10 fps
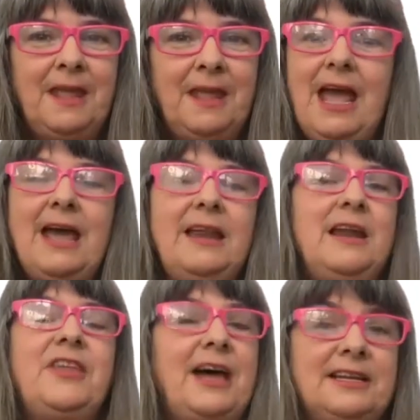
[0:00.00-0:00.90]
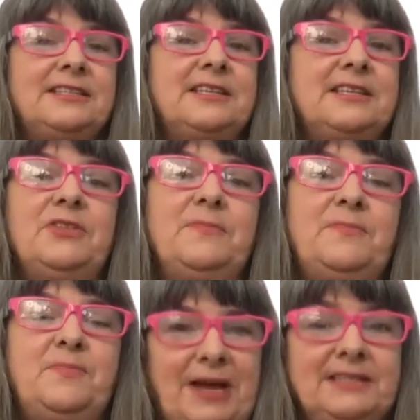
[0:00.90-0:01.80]
And mm-hmm. that is some of the
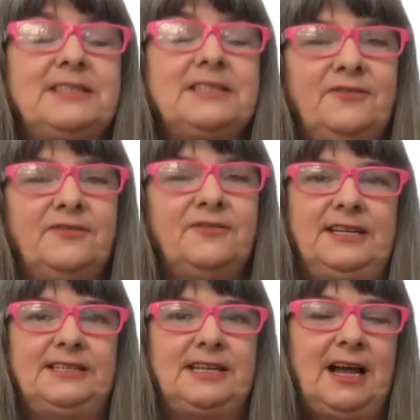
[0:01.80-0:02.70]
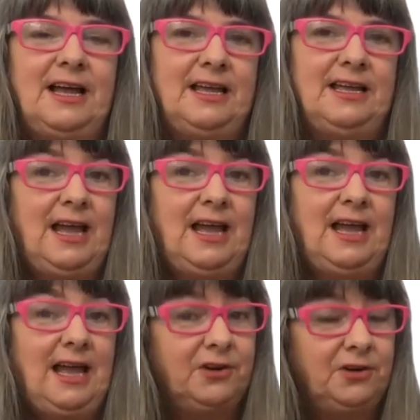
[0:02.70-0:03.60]
best advice I
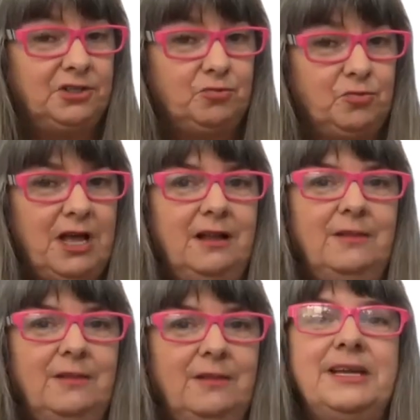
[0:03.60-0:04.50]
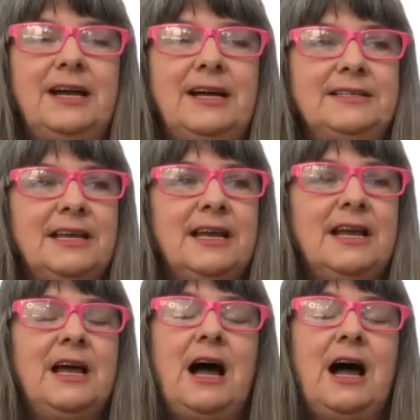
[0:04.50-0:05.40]
have heard as well, because
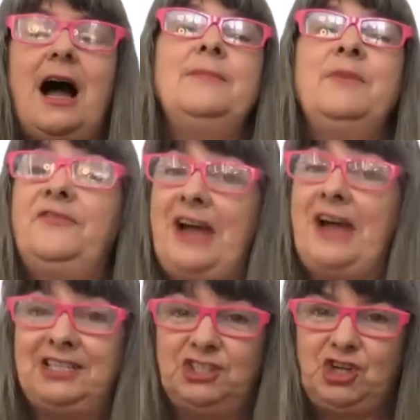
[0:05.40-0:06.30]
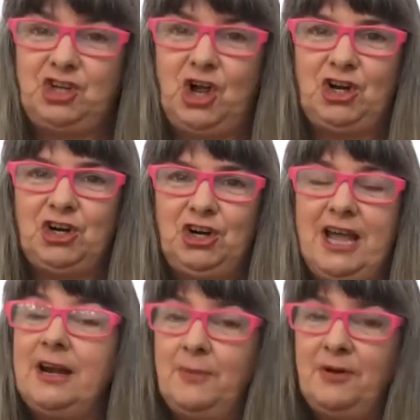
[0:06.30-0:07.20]
I'm a fast talker
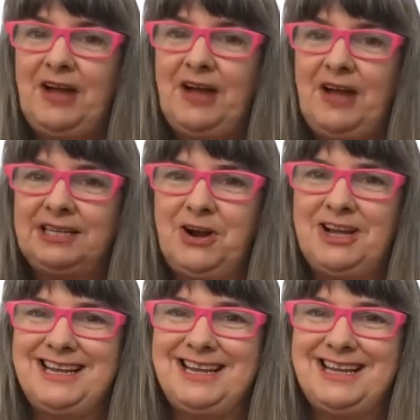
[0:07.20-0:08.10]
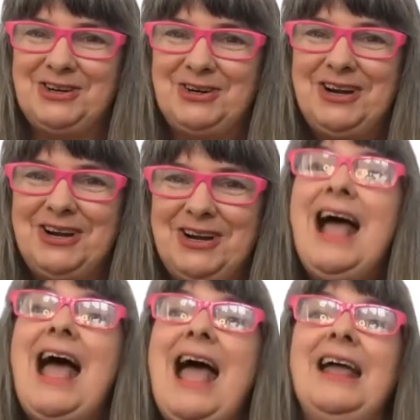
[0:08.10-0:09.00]
and I'm a fast processor. Mm-hmm.
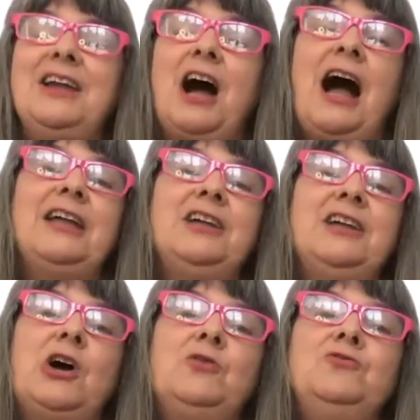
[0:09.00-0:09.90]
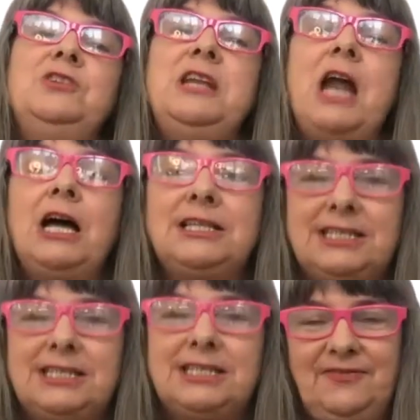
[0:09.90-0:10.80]
And I go nuts
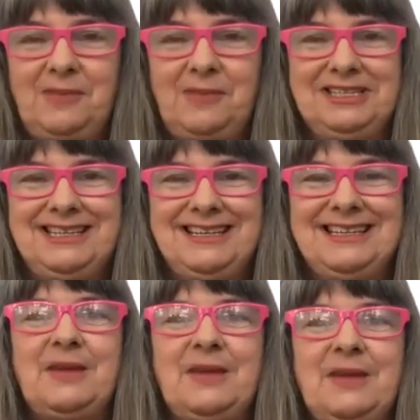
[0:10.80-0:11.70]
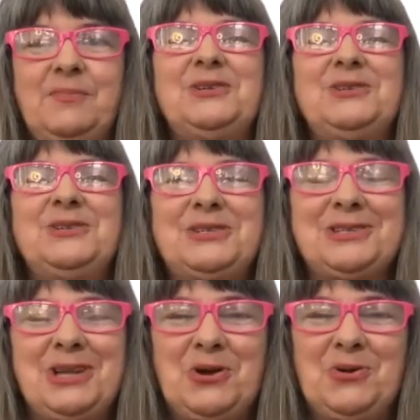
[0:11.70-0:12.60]
if I'm listening to somebody who's
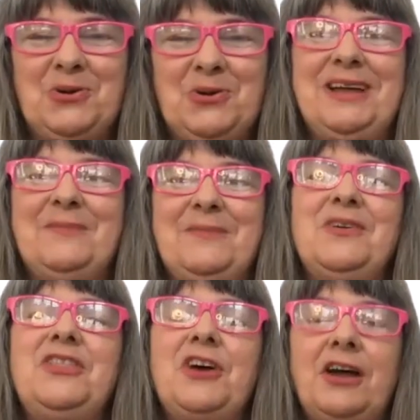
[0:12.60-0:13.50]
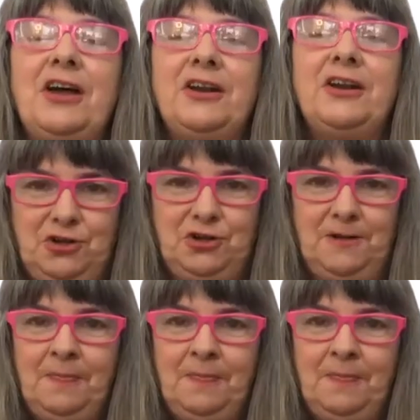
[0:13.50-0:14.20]
slow and methodical